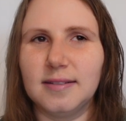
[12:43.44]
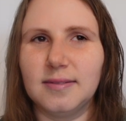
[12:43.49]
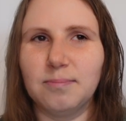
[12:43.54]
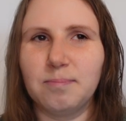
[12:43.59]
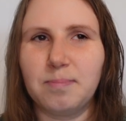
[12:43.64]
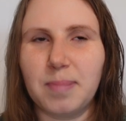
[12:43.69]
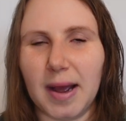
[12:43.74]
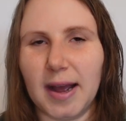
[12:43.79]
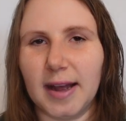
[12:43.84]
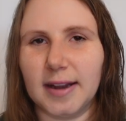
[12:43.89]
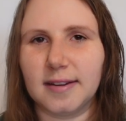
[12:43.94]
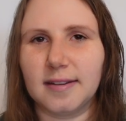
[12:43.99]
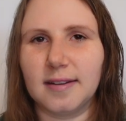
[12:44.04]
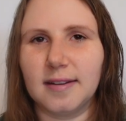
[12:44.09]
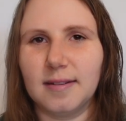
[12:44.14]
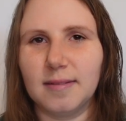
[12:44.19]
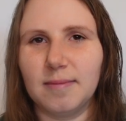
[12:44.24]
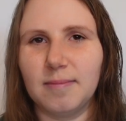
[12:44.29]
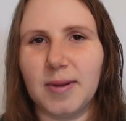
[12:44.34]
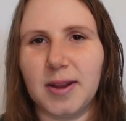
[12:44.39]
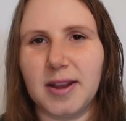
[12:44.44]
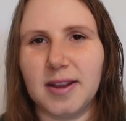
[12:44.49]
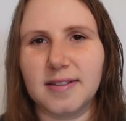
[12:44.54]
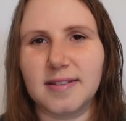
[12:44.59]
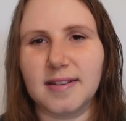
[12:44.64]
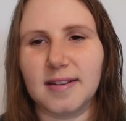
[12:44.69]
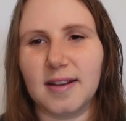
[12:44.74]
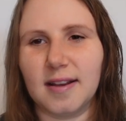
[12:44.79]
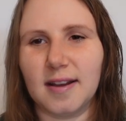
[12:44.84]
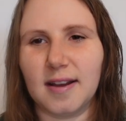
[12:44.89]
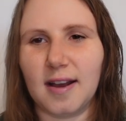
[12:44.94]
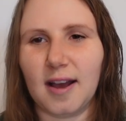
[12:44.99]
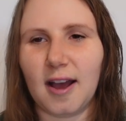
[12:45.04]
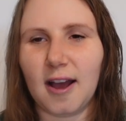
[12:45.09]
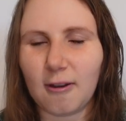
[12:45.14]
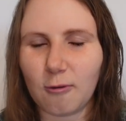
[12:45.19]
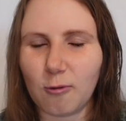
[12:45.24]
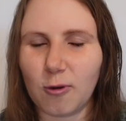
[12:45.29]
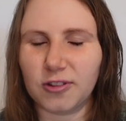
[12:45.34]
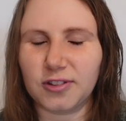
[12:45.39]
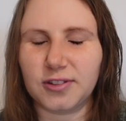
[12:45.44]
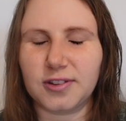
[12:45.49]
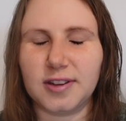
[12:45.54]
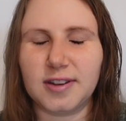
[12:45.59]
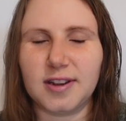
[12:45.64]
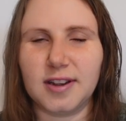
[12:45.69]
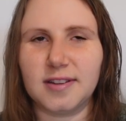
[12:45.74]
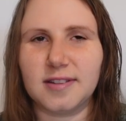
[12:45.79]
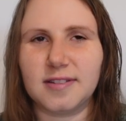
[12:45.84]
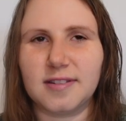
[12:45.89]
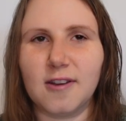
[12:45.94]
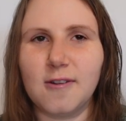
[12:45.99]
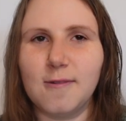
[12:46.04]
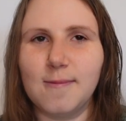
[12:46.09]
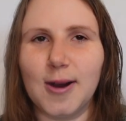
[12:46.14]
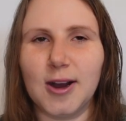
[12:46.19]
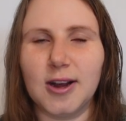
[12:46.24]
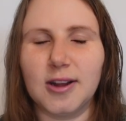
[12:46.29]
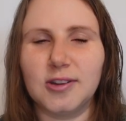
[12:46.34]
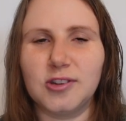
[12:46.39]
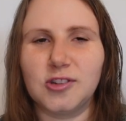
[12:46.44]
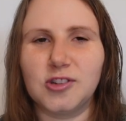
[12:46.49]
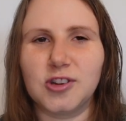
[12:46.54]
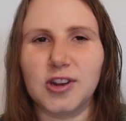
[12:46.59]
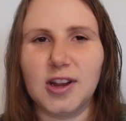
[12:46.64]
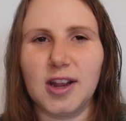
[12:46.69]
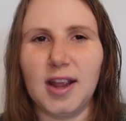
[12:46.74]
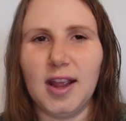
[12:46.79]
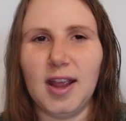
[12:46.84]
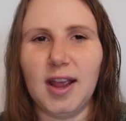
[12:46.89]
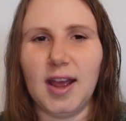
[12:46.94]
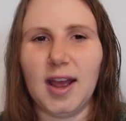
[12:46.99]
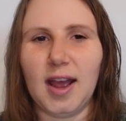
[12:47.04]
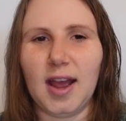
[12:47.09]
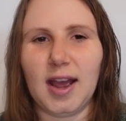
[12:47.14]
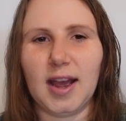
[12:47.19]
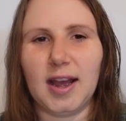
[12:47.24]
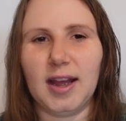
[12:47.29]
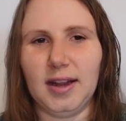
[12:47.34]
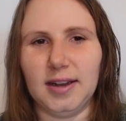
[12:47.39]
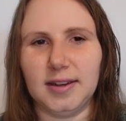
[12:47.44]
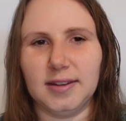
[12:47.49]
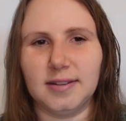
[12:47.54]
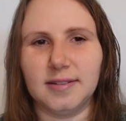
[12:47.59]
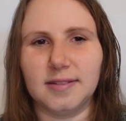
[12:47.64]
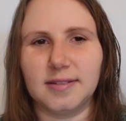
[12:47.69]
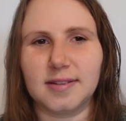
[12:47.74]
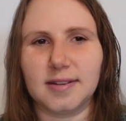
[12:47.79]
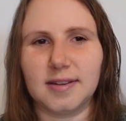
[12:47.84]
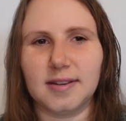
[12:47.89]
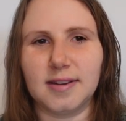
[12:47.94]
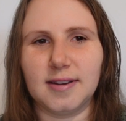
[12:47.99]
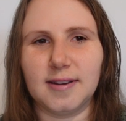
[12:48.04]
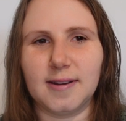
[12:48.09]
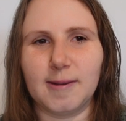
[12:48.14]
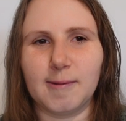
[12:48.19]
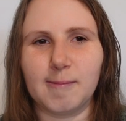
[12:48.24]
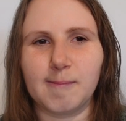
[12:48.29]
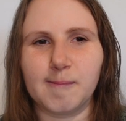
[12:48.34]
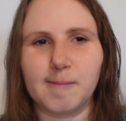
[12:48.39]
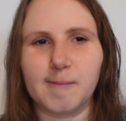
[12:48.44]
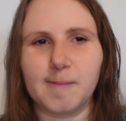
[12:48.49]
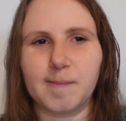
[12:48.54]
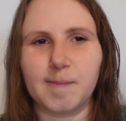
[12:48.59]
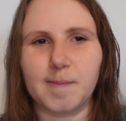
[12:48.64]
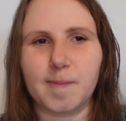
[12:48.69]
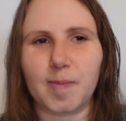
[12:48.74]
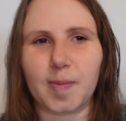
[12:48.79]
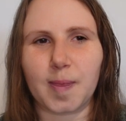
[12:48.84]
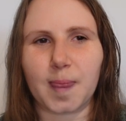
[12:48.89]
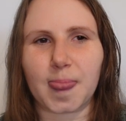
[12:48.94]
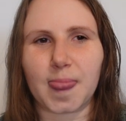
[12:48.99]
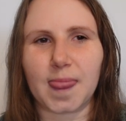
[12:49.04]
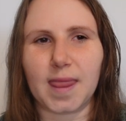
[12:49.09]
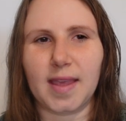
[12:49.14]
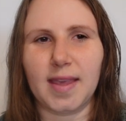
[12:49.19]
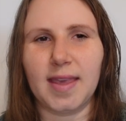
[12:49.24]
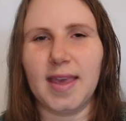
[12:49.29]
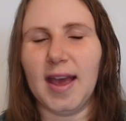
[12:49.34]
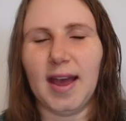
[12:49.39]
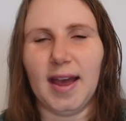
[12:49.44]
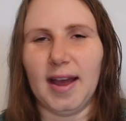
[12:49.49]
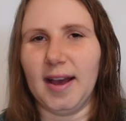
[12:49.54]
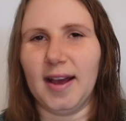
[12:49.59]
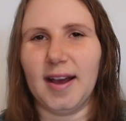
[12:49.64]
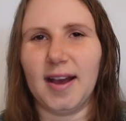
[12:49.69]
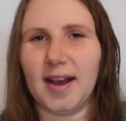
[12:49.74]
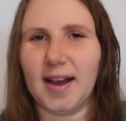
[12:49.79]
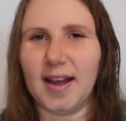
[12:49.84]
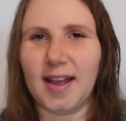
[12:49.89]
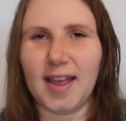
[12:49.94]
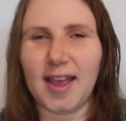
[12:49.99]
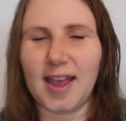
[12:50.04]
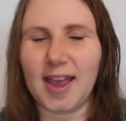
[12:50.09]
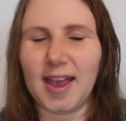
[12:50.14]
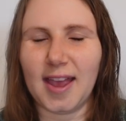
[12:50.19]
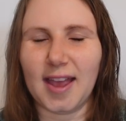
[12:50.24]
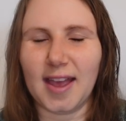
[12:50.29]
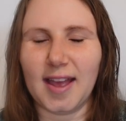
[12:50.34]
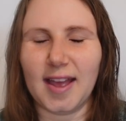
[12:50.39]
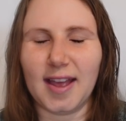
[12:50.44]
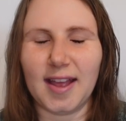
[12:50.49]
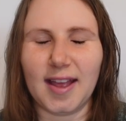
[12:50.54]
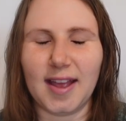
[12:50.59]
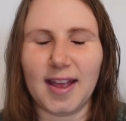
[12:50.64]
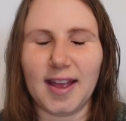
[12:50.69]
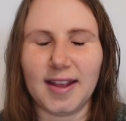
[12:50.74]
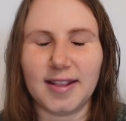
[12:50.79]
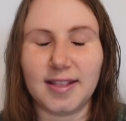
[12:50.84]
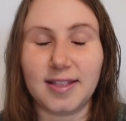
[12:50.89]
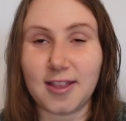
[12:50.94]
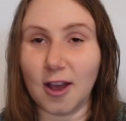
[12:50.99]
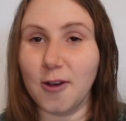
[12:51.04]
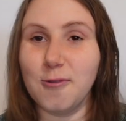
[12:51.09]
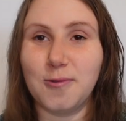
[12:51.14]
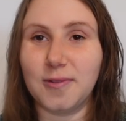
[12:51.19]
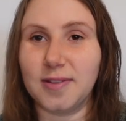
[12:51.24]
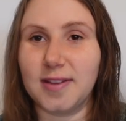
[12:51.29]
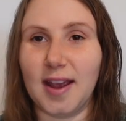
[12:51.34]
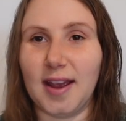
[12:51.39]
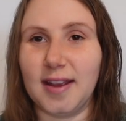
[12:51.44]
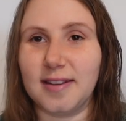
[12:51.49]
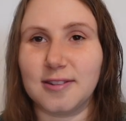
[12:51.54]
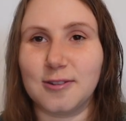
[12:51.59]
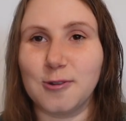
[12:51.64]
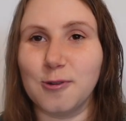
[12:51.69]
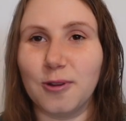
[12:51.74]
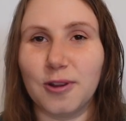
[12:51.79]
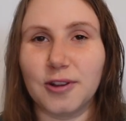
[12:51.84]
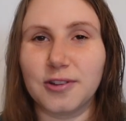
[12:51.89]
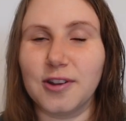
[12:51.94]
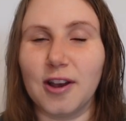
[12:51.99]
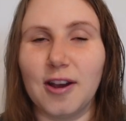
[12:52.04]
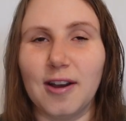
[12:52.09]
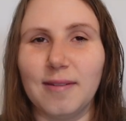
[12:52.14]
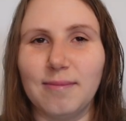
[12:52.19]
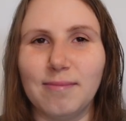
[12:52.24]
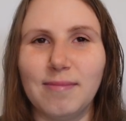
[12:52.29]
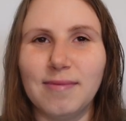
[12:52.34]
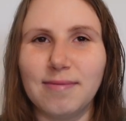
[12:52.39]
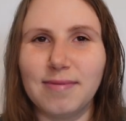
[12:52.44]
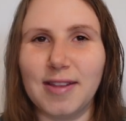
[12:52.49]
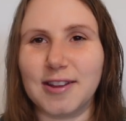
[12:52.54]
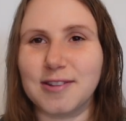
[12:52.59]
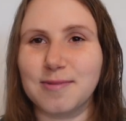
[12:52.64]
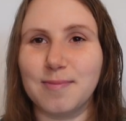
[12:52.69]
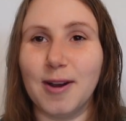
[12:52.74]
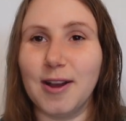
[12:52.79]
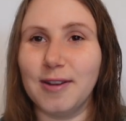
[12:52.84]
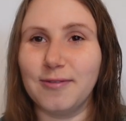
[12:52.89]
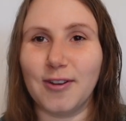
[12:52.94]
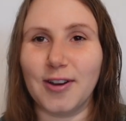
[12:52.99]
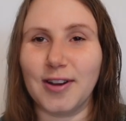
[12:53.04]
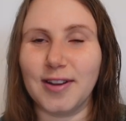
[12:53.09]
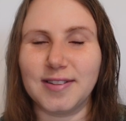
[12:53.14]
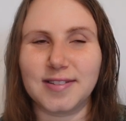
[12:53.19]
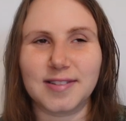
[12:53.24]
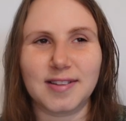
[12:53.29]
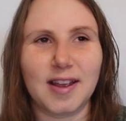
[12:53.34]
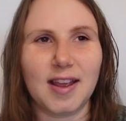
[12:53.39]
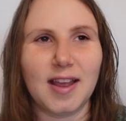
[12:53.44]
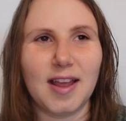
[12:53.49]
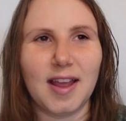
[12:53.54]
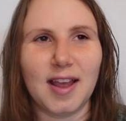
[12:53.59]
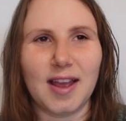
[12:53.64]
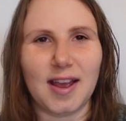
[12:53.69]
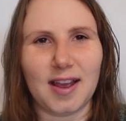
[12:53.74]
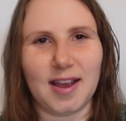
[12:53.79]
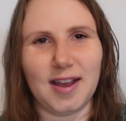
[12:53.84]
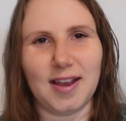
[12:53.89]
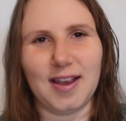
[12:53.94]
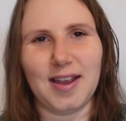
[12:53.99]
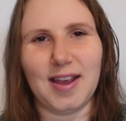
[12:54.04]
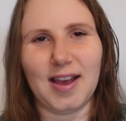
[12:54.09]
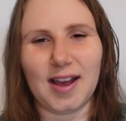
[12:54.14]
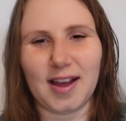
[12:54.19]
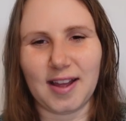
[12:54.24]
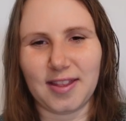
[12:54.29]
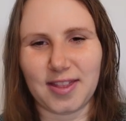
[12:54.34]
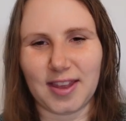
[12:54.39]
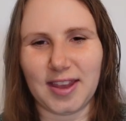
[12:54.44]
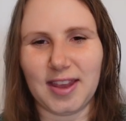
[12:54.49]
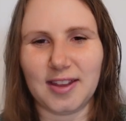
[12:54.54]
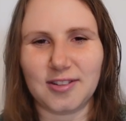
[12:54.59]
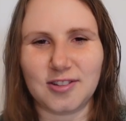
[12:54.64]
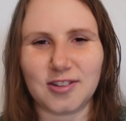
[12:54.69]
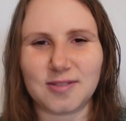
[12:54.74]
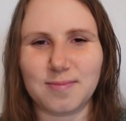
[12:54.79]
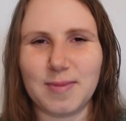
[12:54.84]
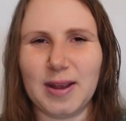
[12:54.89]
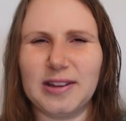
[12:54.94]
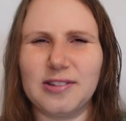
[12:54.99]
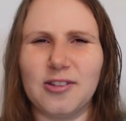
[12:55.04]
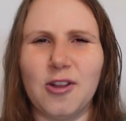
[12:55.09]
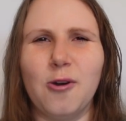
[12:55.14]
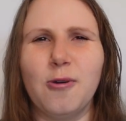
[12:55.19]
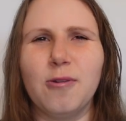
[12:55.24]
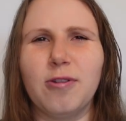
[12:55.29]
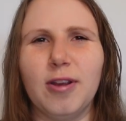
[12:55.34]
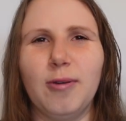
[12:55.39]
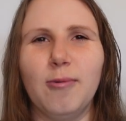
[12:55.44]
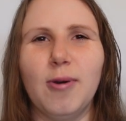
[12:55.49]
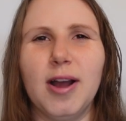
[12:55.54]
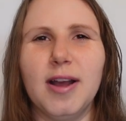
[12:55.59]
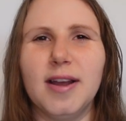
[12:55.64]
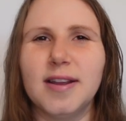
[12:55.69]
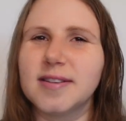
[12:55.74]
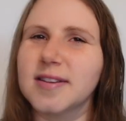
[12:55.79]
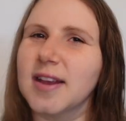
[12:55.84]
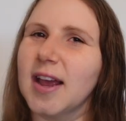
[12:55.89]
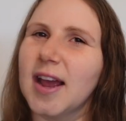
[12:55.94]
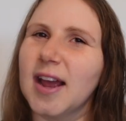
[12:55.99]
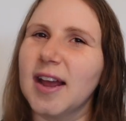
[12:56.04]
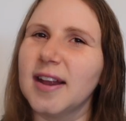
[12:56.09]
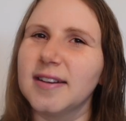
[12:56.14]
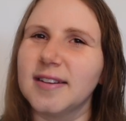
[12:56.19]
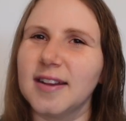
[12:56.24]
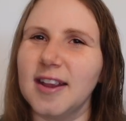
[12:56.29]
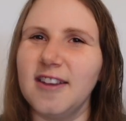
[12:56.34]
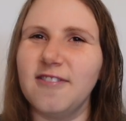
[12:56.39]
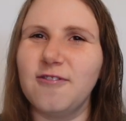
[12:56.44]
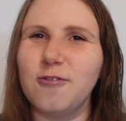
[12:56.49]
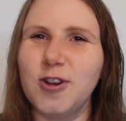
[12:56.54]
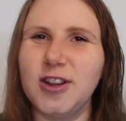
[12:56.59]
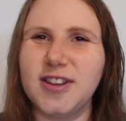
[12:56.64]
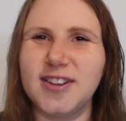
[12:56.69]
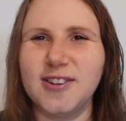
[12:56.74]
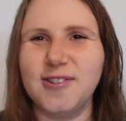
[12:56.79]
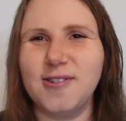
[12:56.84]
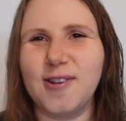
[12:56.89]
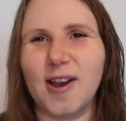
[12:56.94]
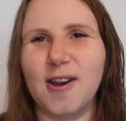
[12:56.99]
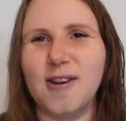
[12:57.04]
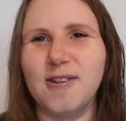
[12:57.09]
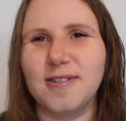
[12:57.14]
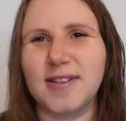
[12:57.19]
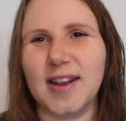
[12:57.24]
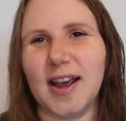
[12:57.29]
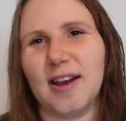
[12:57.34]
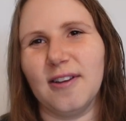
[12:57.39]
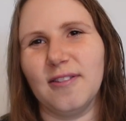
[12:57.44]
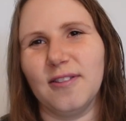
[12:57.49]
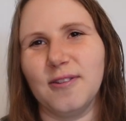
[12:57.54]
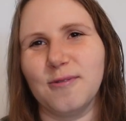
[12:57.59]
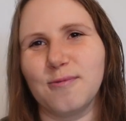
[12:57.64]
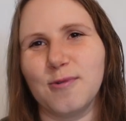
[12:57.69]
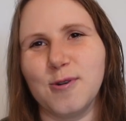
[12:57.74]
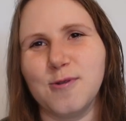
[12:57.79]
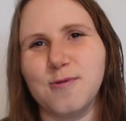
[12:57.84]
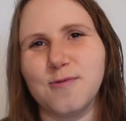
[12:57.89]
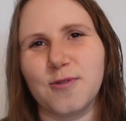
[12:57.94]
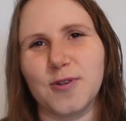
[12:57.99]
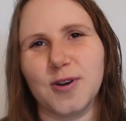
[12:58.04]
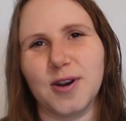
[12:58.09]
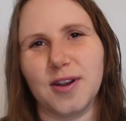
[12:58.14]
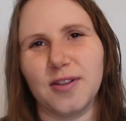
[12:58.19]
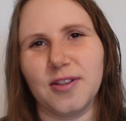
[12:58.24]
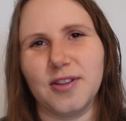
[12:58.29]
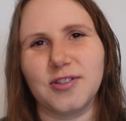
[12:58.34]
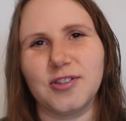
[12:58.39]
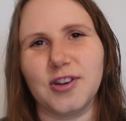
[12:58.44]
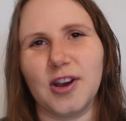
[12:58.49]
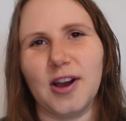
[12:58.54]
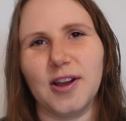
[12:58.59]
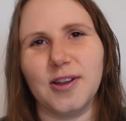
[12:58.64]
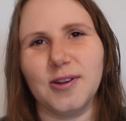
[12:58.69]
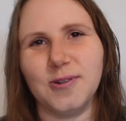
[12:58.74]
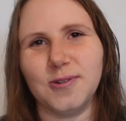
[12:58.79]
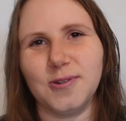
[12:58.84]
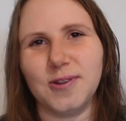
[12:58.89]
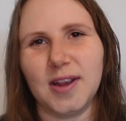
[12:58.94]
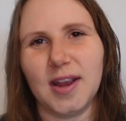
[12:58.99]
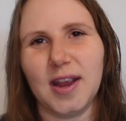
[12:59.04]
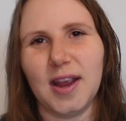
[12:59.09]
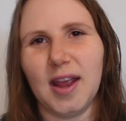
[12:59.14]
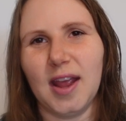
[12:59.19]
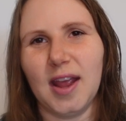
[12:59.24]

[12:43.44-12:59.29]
bad, because I wanted her so much, and yeah, don't test all the time. That's my advice. I think it just makes the whole thing worse. And if we do go down the route for another child,